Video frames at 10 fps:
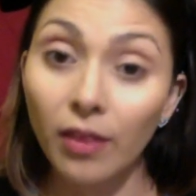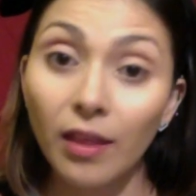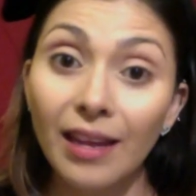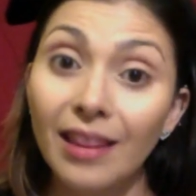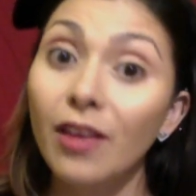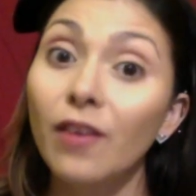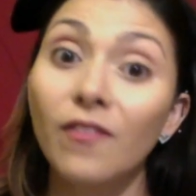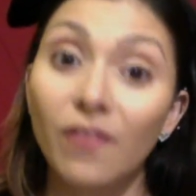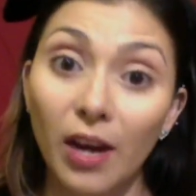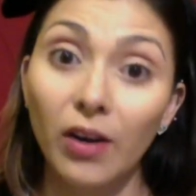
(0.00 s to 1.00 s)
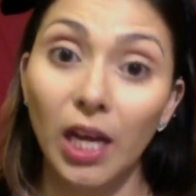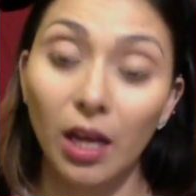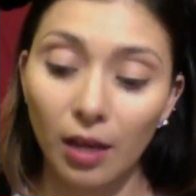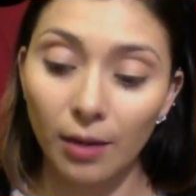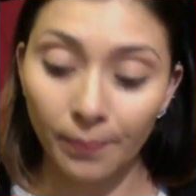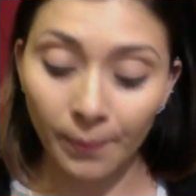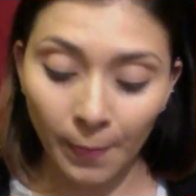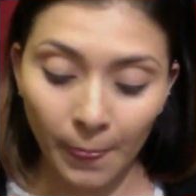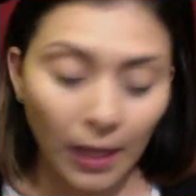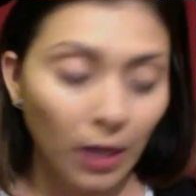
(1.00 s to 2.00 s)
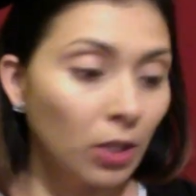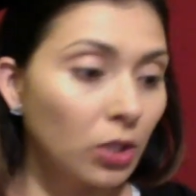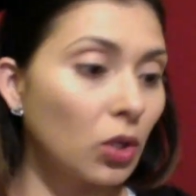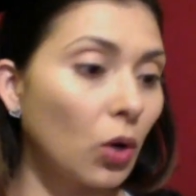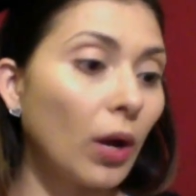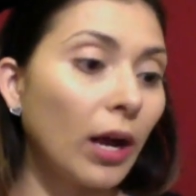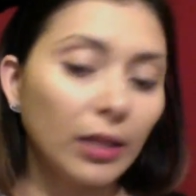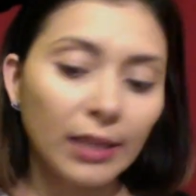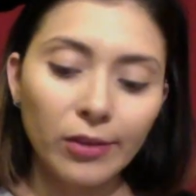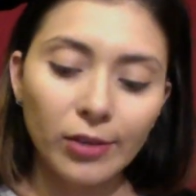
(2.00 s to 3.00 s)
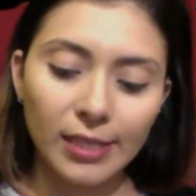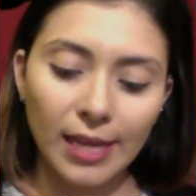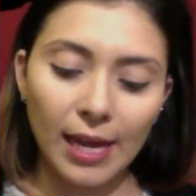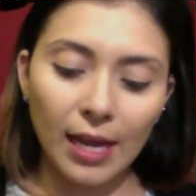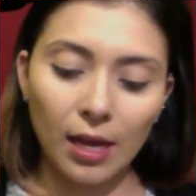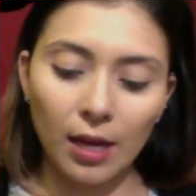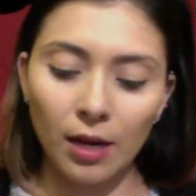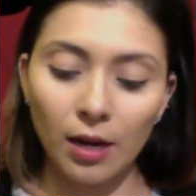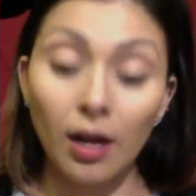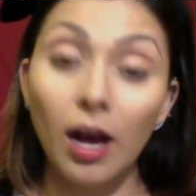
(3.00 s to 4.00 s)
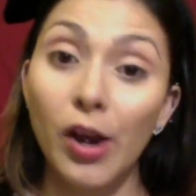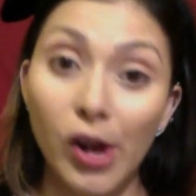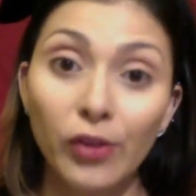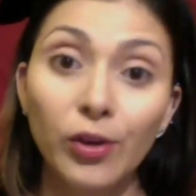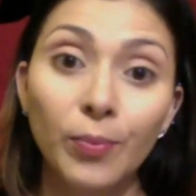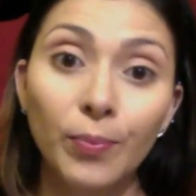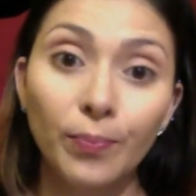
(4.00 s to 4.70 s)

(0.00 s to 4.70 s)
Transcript: and they're very good. So I'll either take another